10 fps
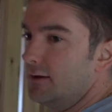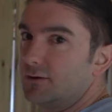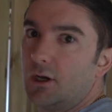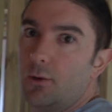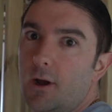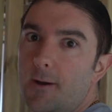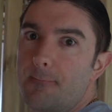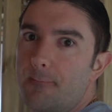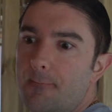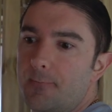So
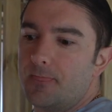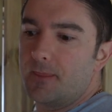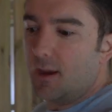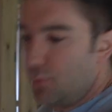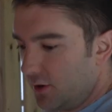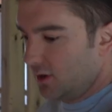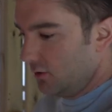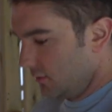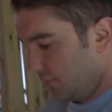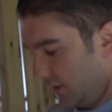um, yeah, pretty
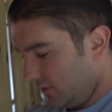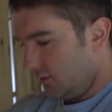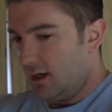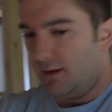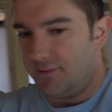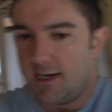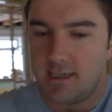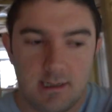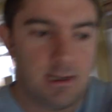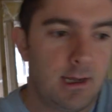cool. Pretty cool little
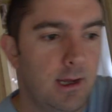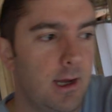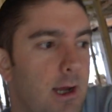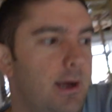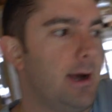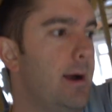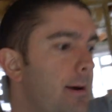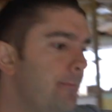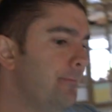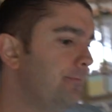update.
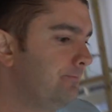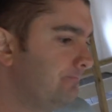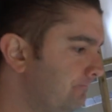Um,